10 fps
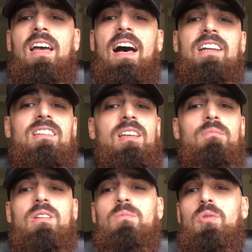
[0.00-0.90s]
and
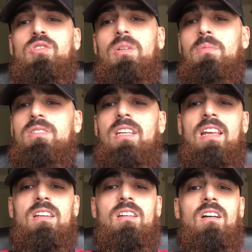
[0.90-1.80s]
attempted more dribbles than
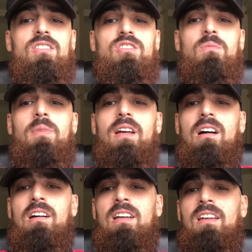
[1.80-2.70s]
any Arsenal player.